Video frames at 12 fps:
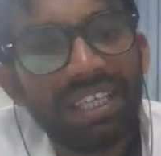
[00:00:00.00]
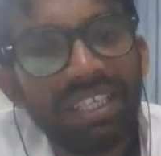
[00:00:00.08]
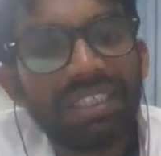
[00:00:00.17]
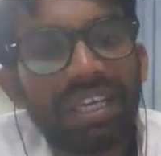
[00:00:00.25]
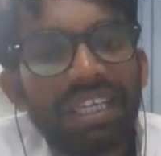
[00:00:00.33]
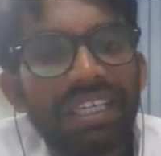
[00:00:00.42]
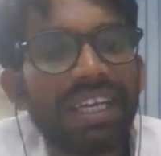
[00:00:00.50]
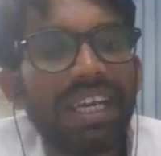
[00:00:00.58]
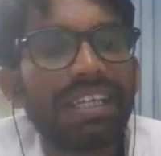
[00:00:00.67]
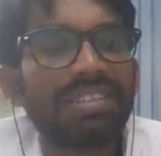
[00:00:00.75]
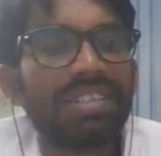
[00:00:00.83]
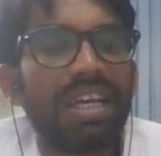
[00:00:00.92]
The
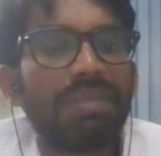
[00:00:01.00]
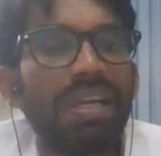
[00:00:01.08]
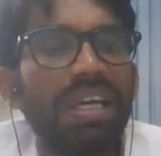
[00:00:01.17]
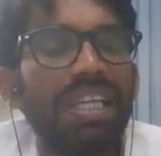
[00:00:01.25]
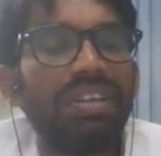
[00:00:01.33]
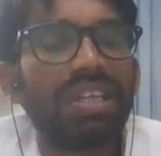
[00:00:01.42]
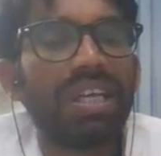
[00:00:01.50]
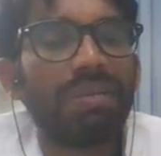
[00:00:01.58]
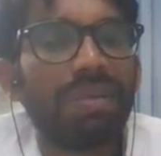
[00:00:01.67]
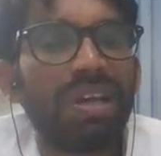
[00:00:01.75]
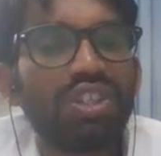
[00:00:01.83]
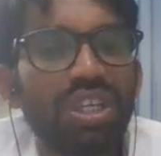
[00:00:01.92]
indicators are mainly, you can
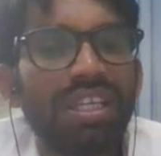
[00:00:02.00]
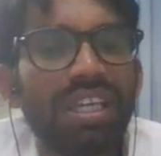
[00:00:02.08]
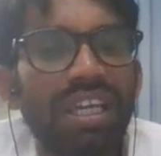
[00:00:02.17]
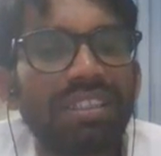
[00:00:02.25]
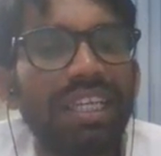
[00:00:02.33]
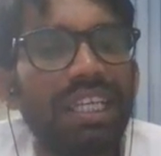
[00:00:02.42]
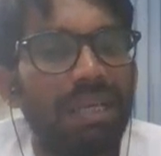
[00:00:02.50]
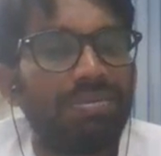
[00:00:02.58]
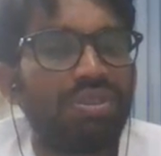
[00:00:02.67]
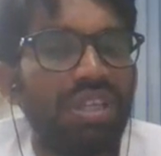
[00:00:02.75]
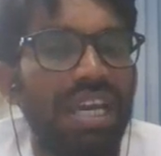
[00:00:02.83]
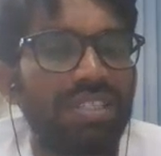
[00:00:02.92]
mention here three
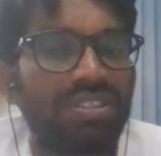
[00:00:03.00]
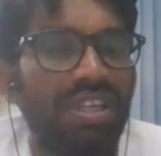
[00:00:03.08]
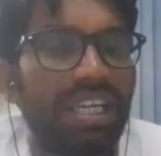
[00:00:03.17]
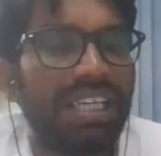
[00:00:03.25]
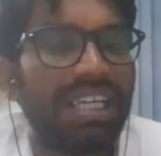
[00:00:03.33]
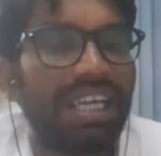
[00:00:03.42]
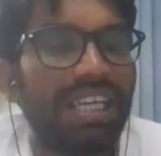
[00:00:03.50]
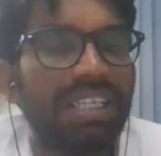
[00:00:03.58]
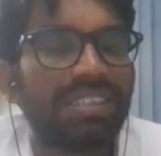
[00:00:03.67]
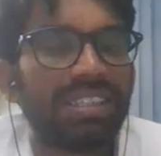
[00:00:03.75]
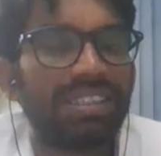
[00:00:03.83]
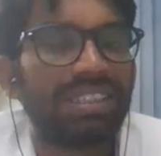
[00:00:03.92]
types: natural indicator,
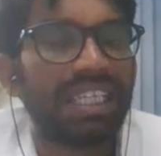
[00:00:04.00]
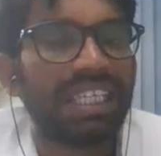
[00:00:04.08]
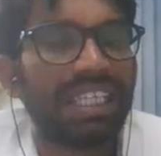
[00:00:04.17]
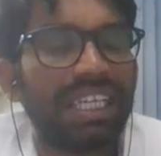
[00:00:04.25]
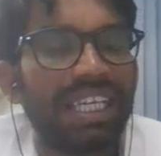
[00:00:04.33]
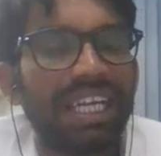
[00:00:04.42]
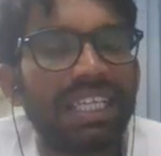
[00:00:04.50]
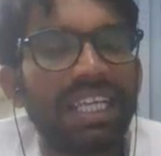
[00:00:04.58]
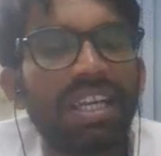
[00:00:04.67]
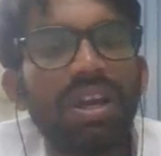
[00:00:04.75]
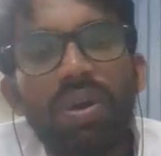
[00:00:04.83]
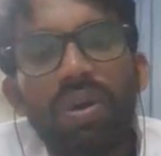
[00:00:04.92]
synthetic indicator,
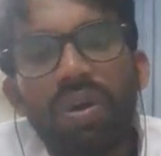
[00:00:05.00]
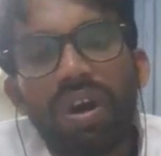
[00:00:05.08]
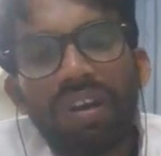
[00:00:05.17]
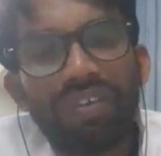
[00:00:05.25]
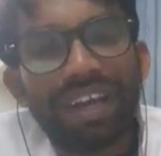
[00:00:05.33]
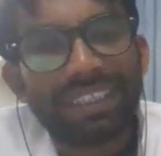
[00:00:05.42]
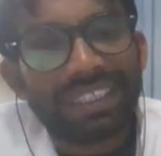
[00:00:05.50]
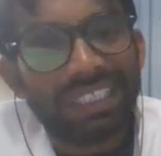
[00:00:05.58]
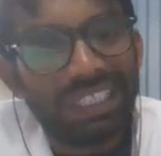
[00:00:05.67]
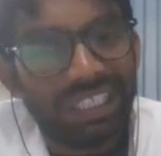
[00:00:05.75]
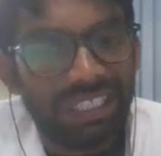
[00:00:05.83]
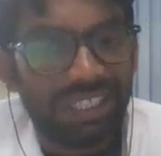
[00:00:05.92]
olfactory
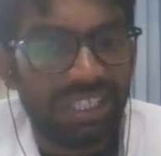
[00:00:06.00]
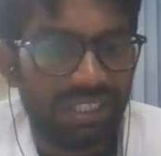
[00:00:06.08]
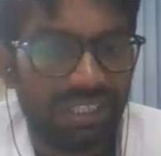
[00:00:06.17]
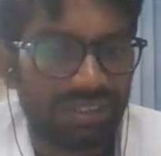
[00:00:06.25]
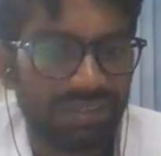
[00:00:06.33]
indicators.